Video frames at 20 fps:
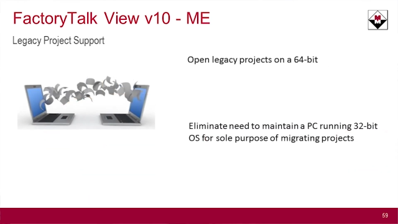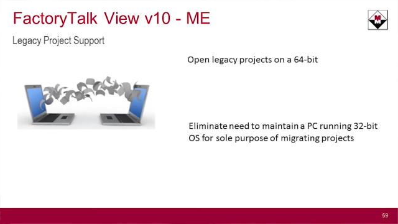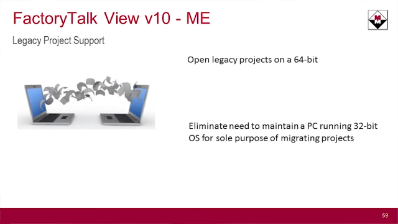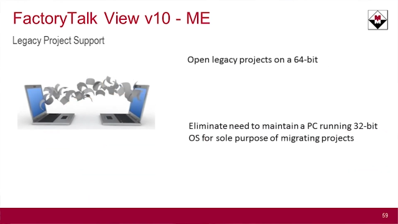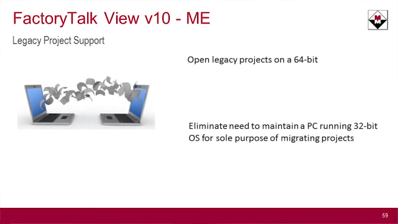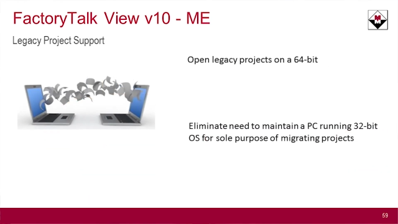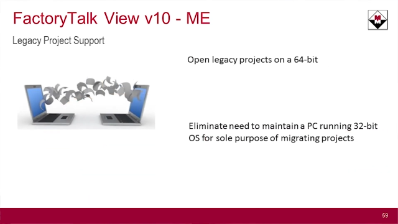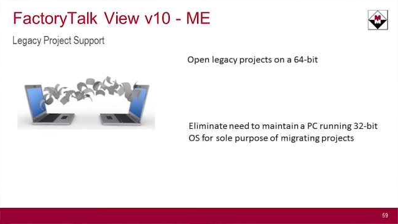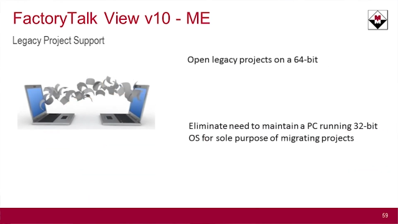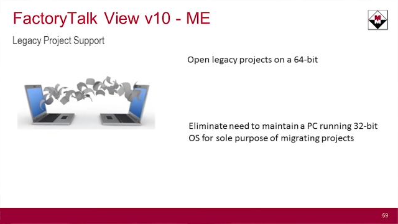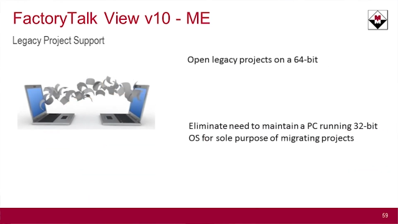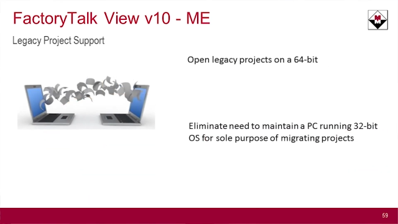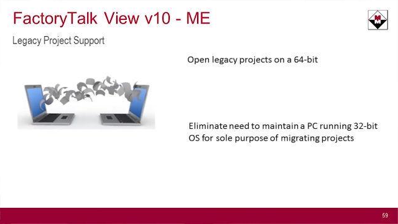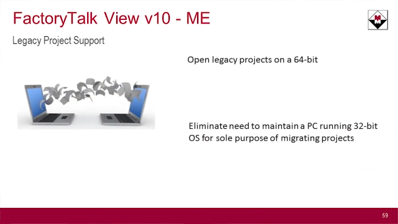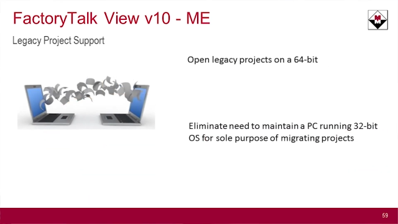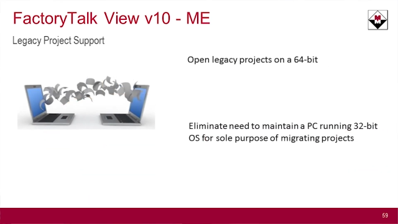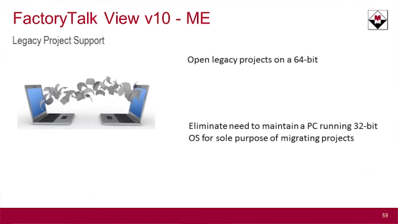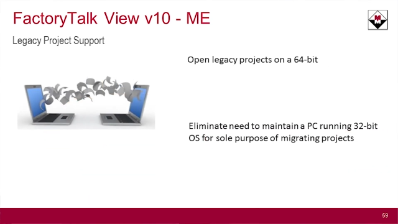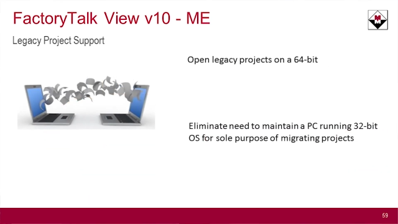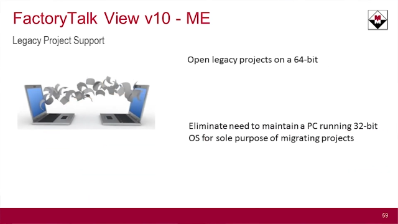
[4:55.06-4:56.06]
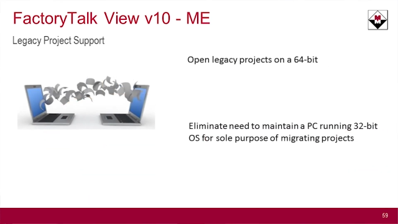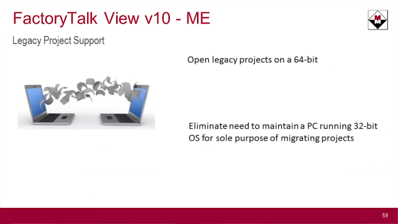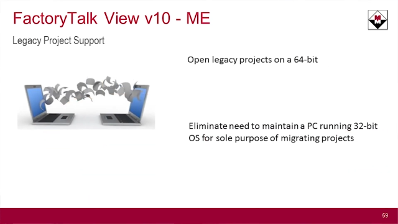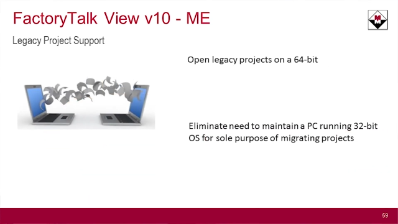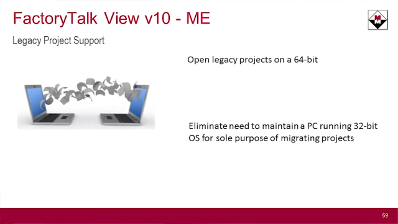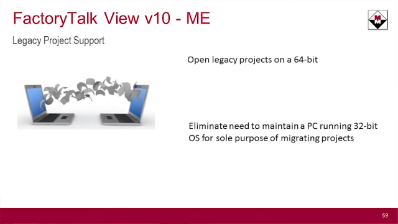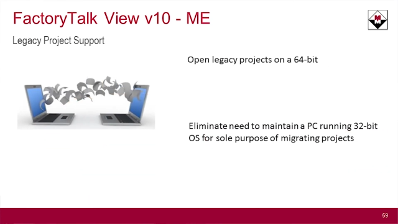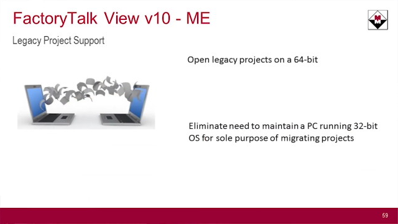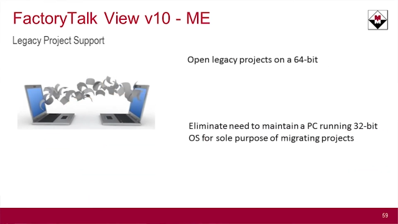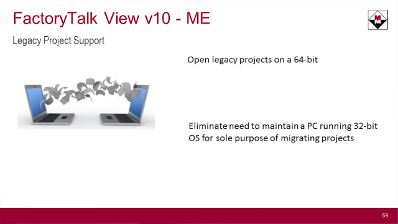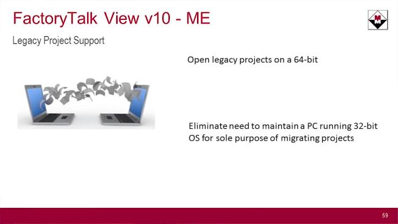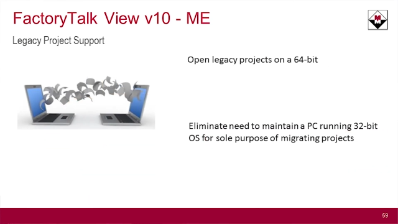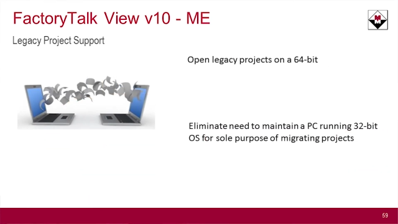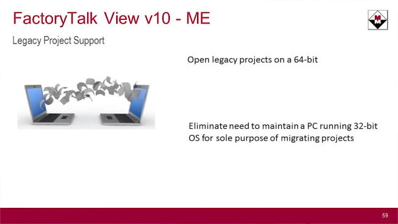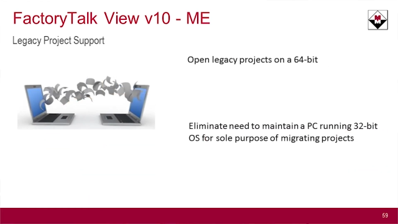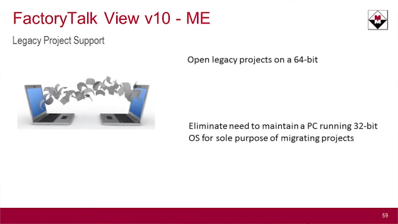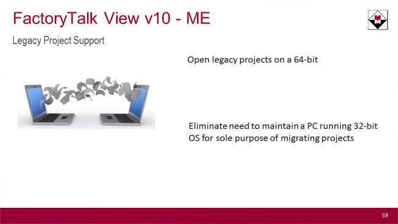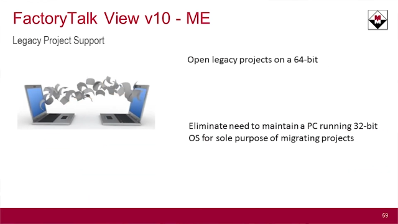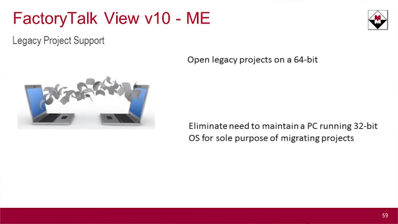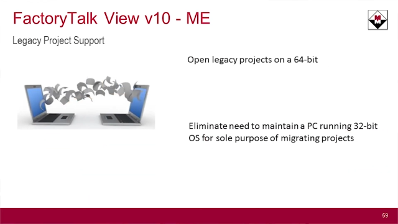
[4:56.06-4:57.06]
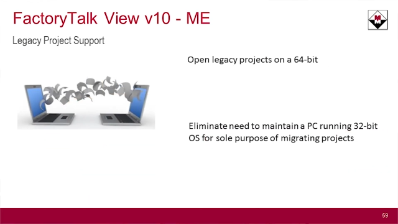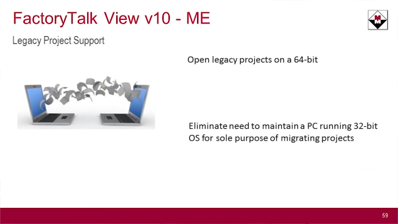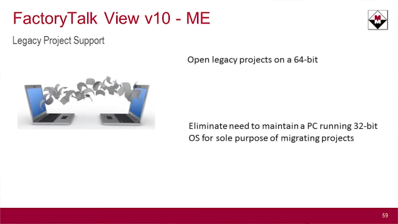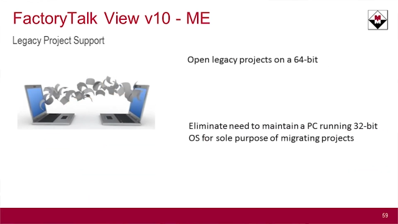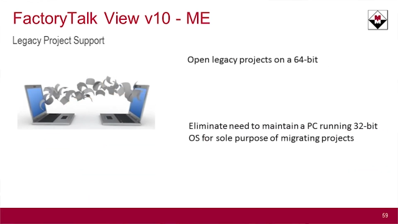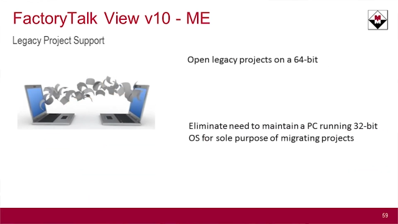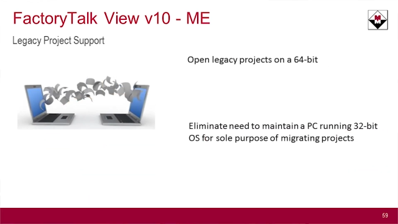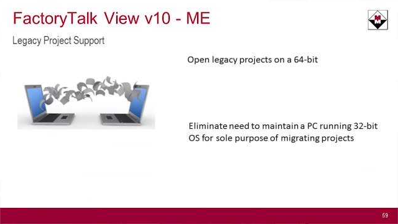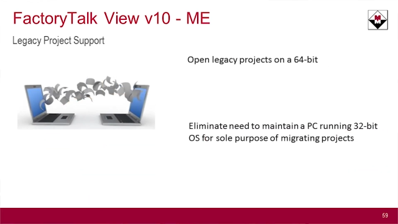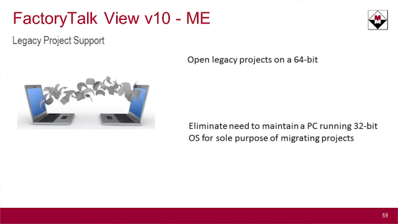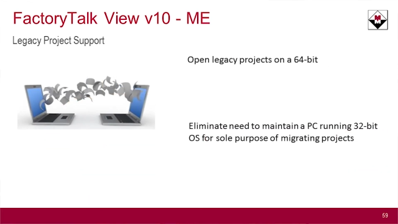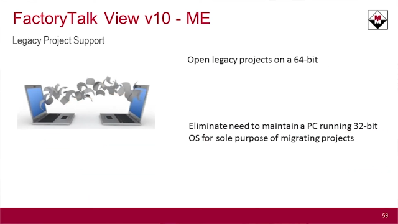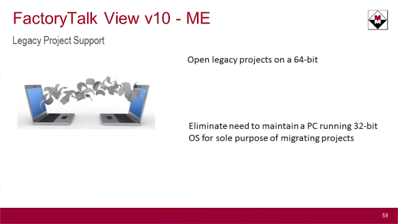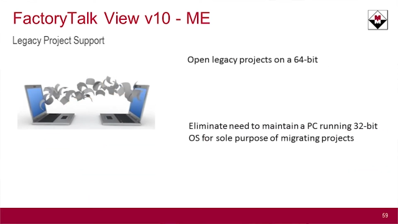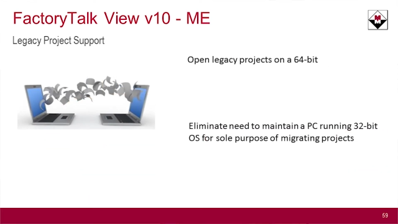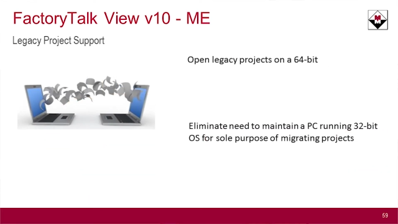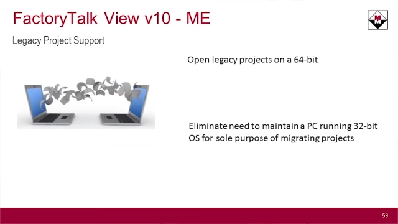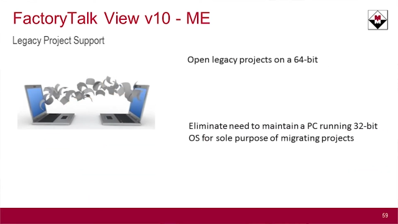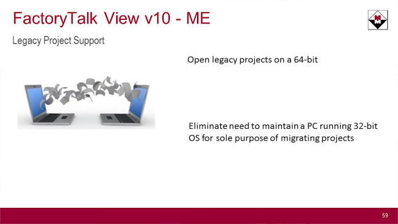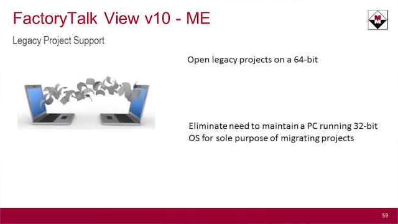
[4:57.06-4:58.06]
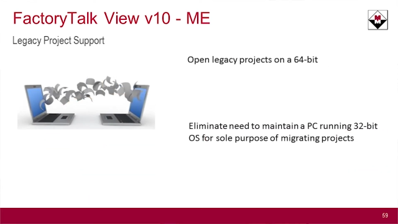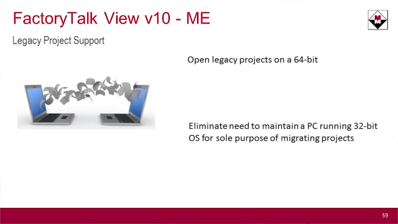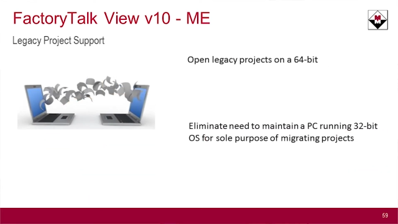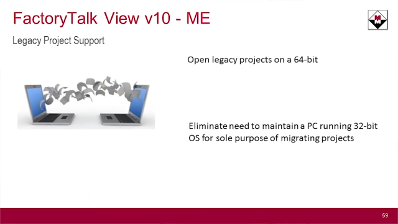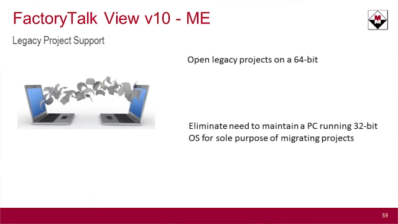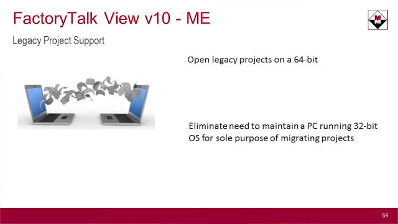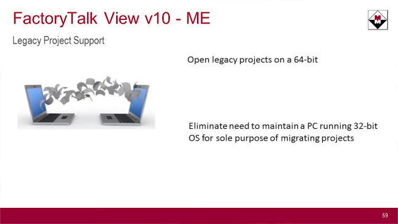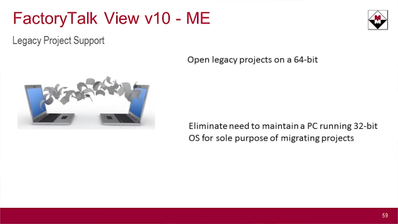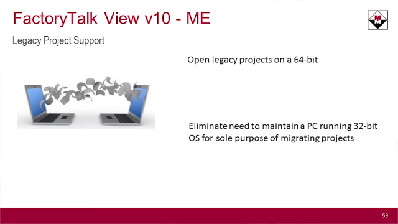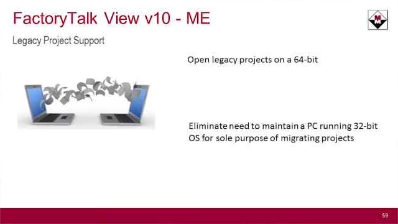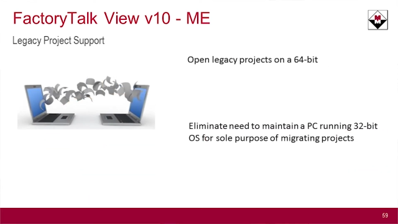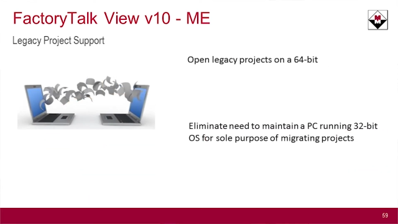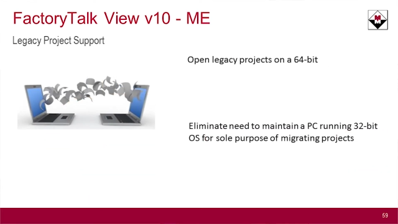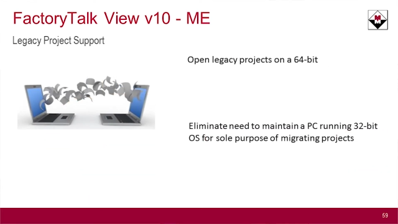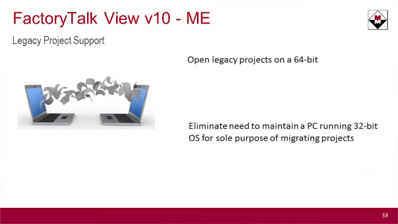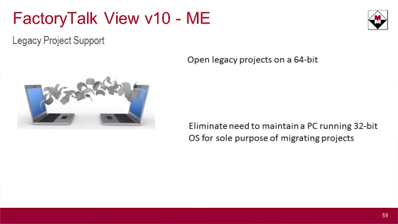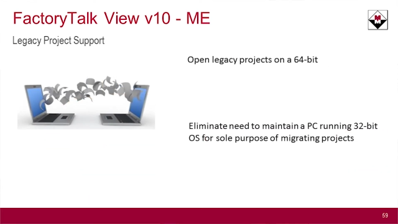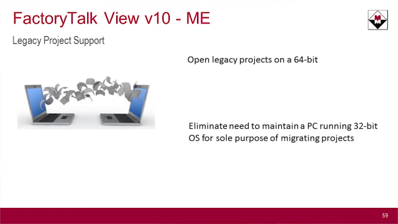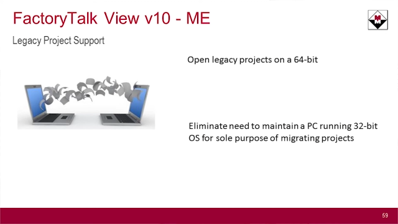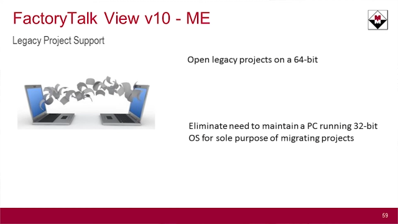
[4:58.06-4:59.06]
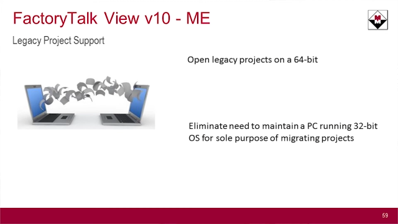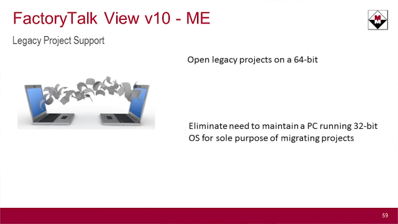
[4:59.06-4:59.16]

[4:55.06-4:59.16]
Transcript: [unreadable: no face in view]